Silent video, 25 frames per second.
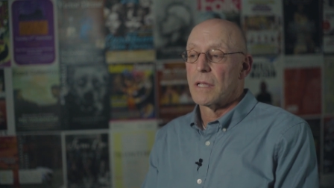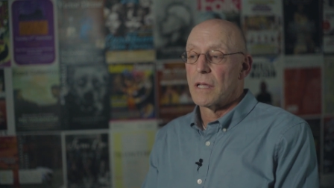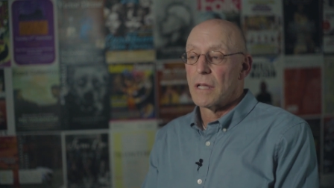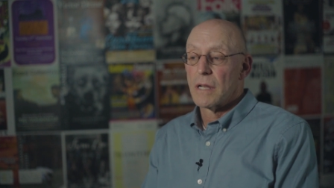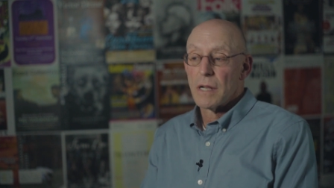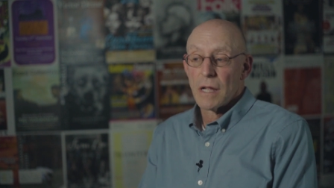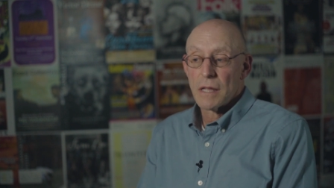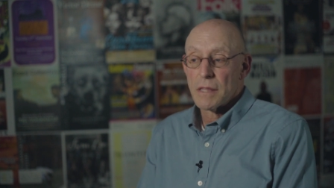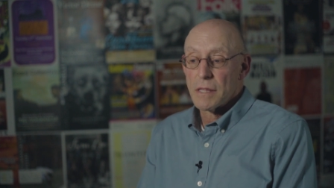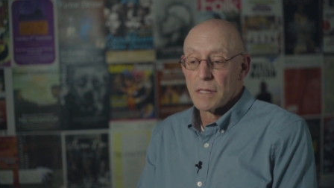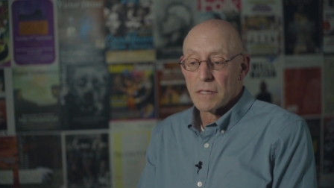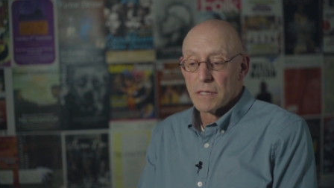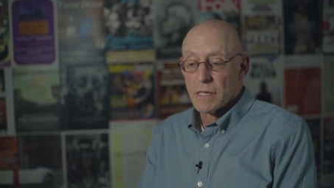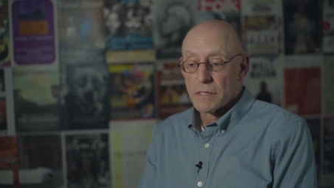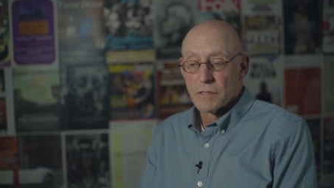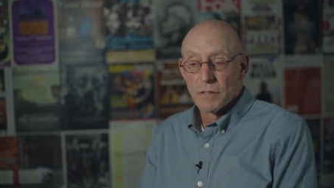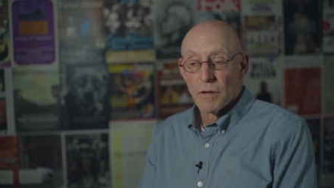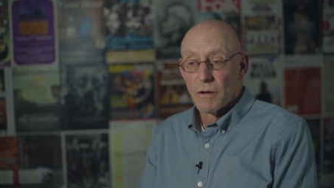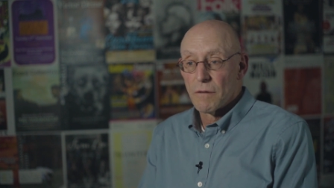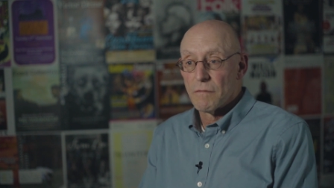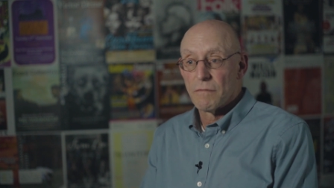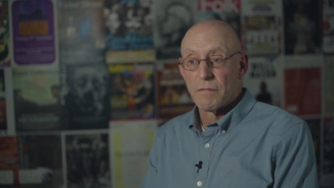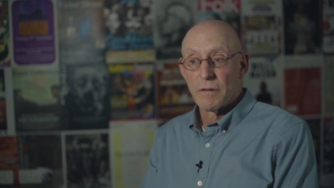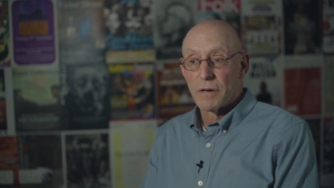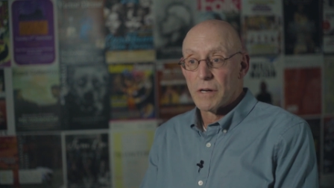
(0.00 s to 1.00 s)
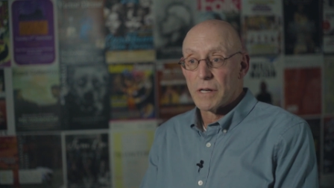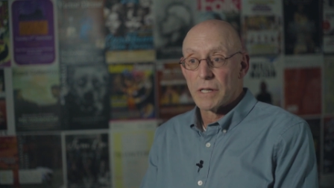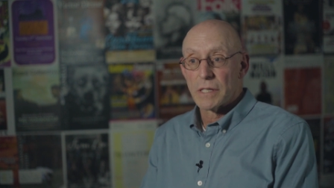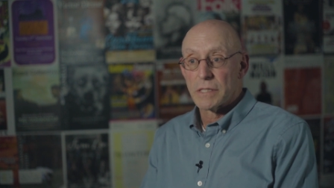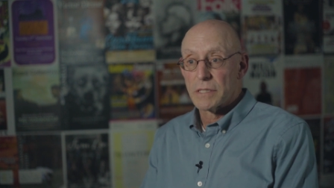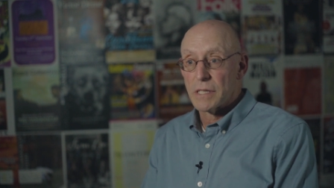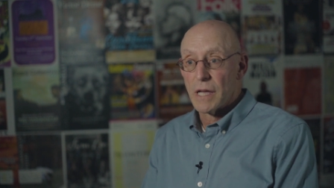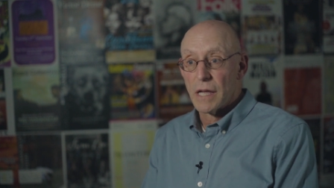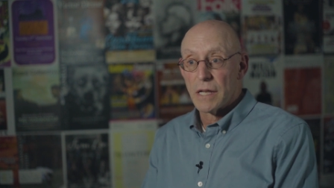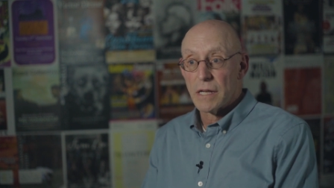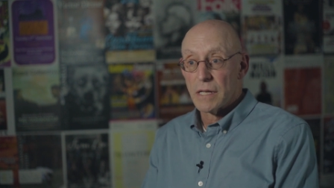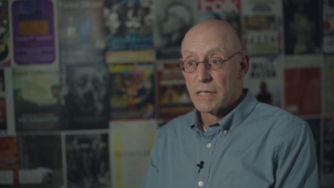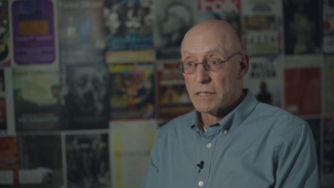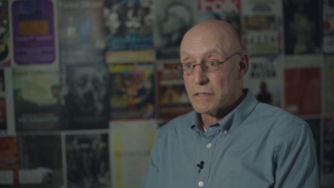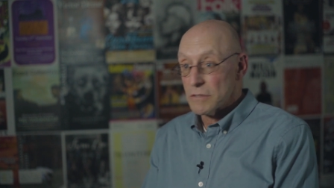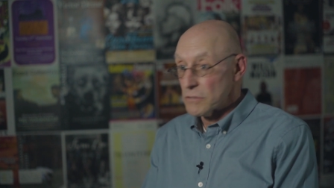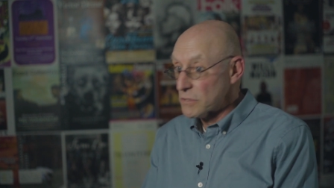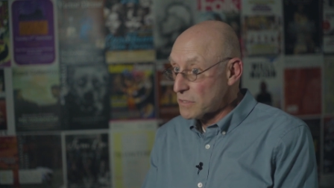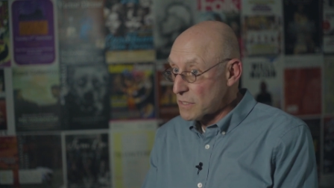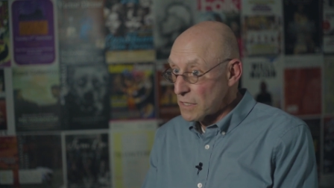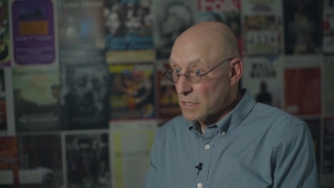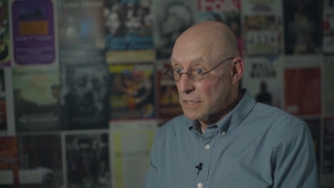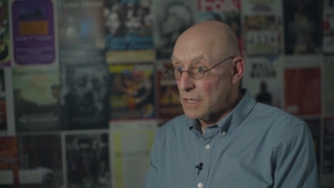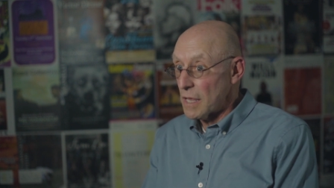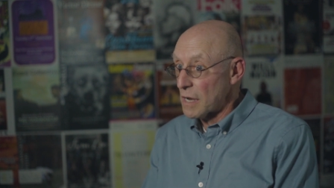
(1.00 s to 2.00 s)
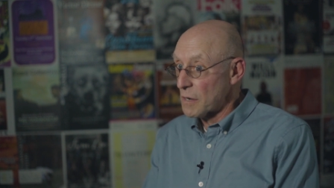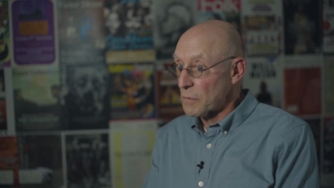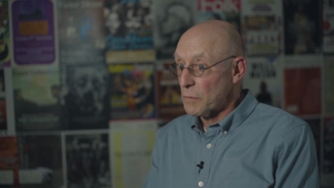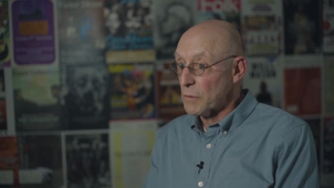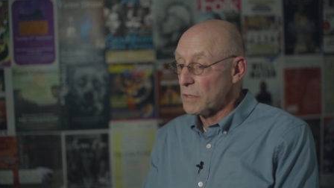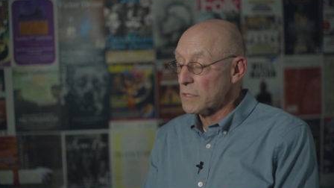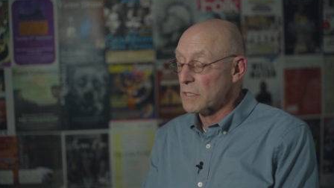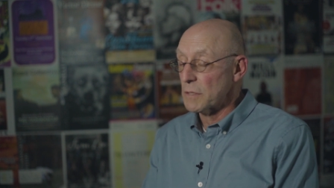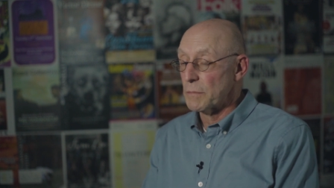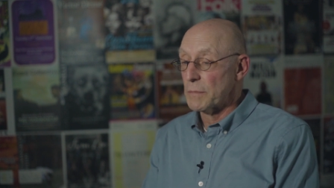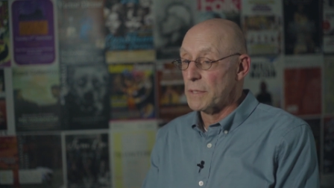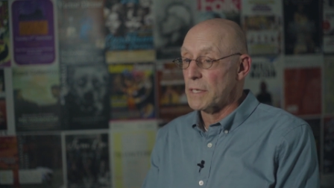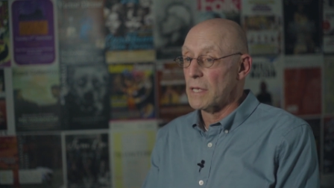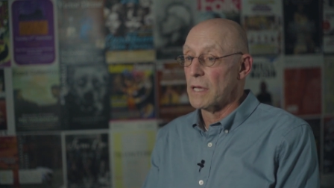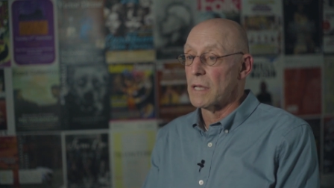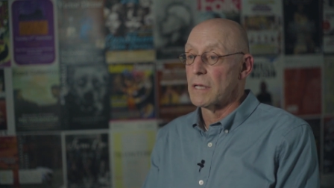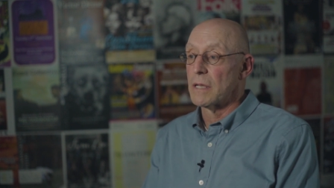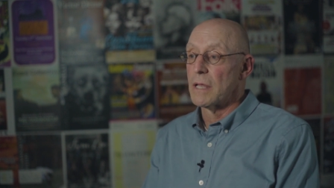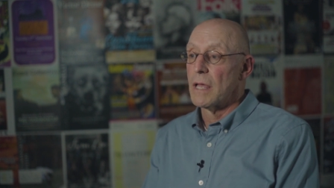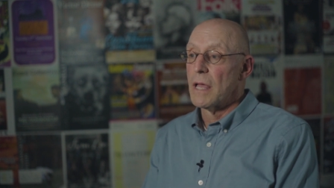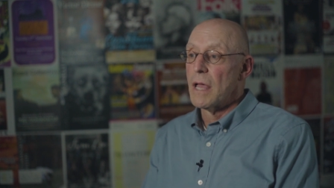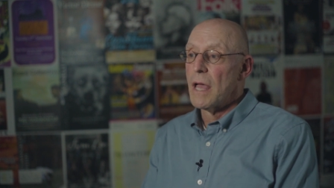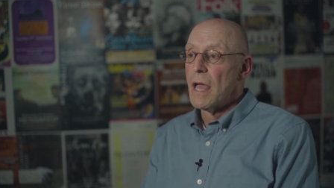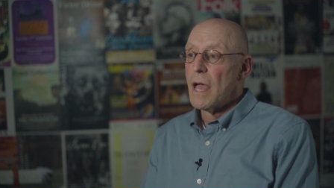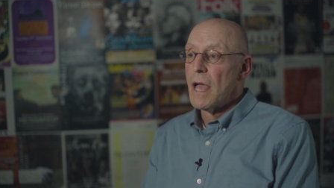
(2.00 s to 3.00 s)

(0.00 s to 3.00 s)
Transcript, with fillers: And I think that's all very exciting. There's still a lot of work to be done.